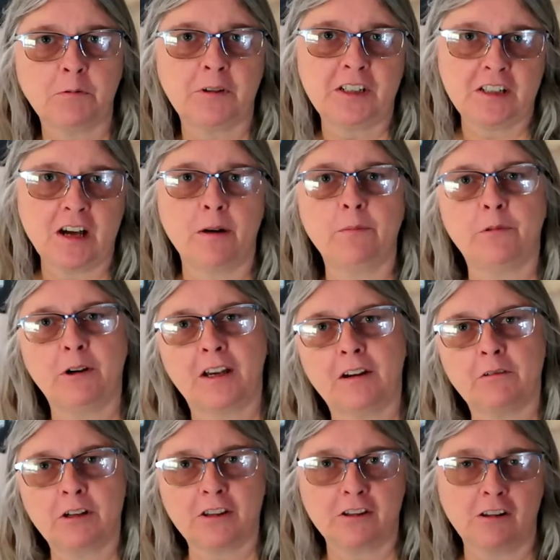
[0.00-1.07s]
we dump, we get
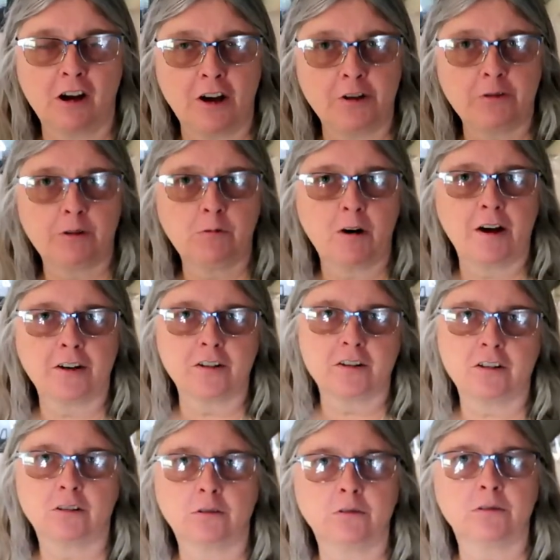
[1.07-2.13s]
rid of the laundry water
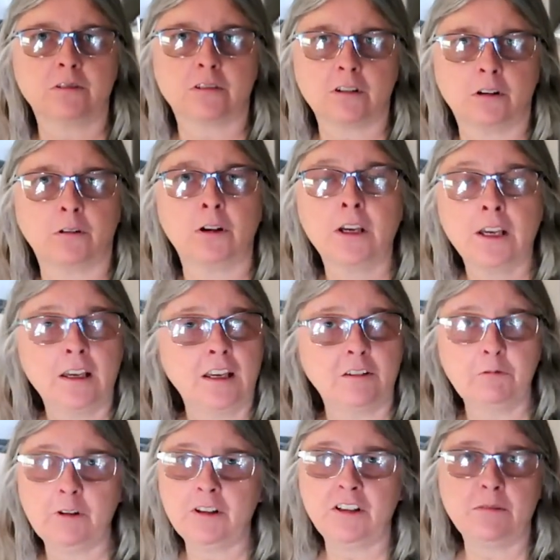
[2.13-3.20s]
too. So it
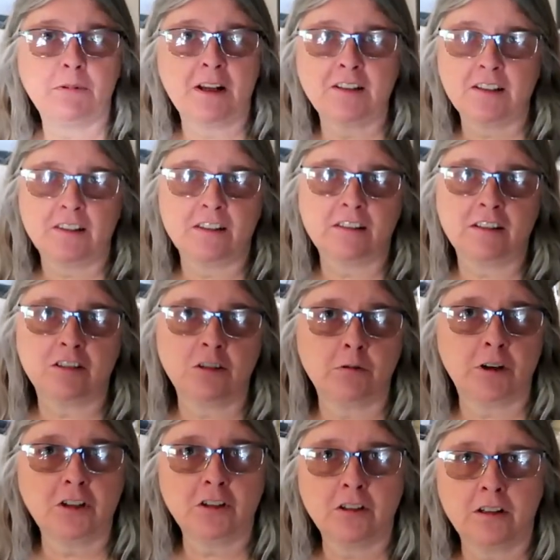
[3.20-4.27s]
really depends on the
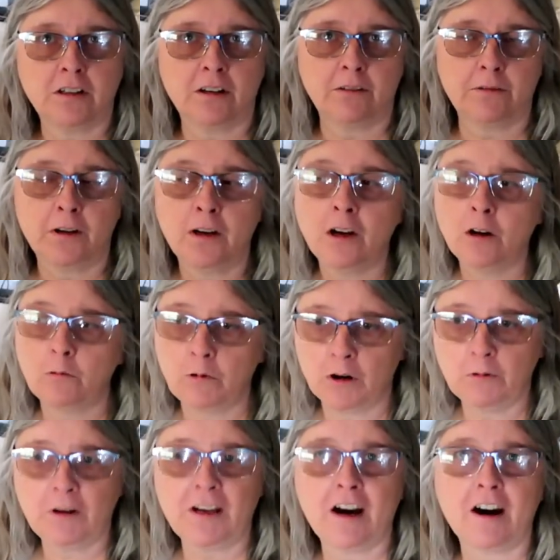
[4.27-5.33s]
situation of where
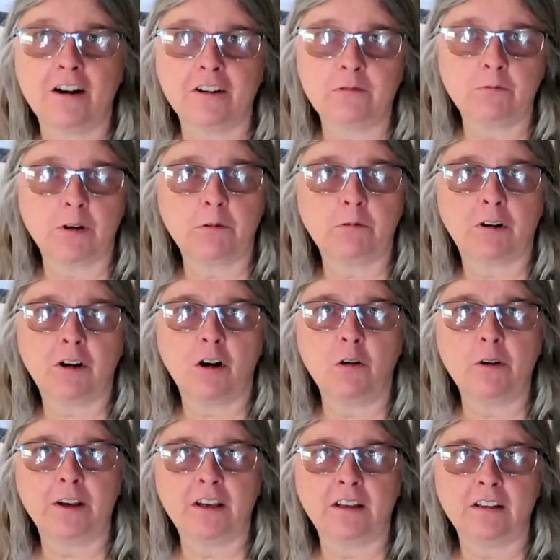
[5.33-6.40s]
we are and where we're
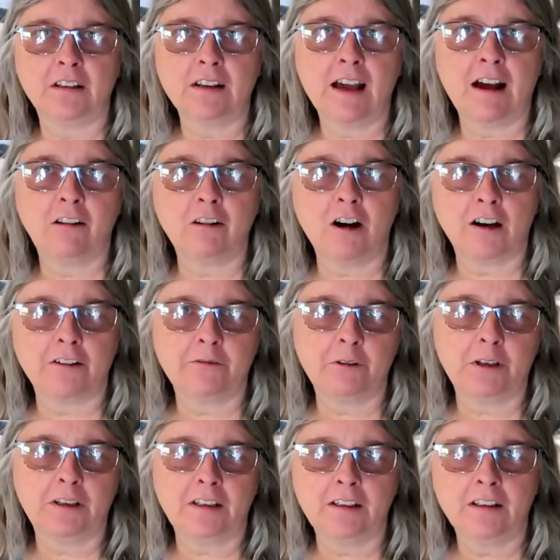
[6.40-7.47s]
going and how long have
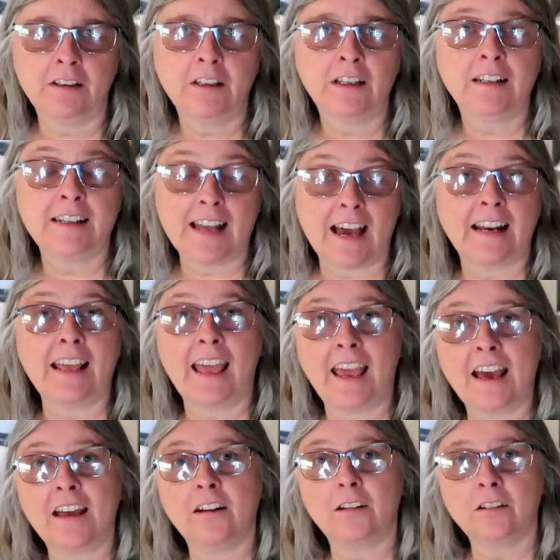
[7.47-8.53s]
we not
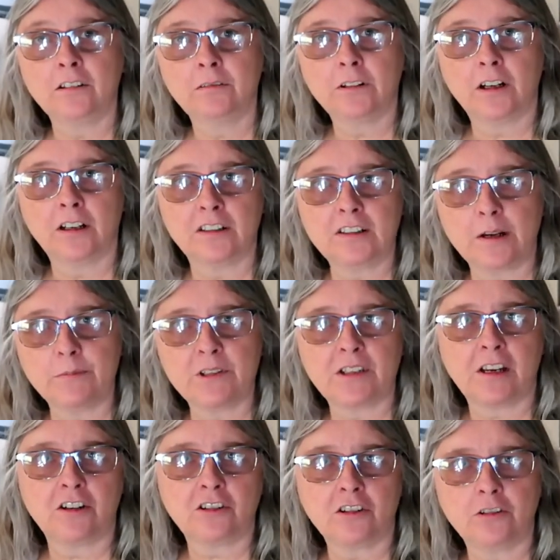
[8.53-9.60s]
had a dump
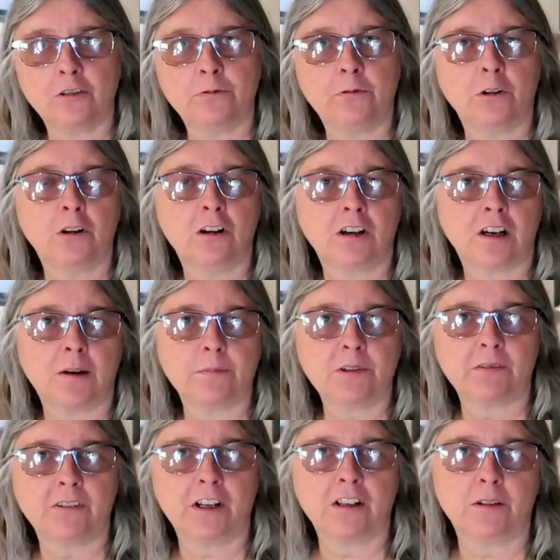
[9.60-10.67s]
station or full hookups
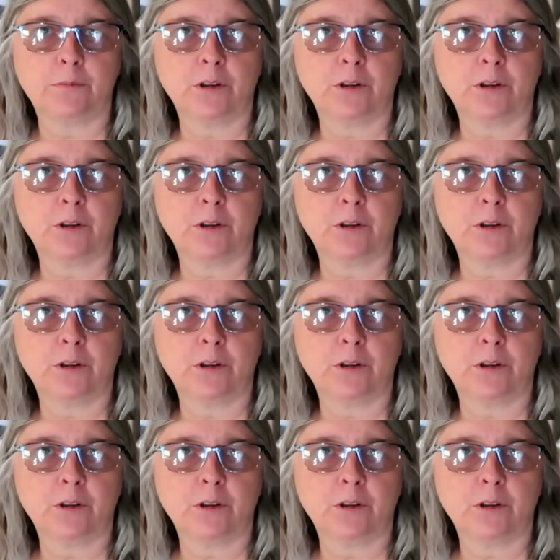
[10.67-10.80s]
available.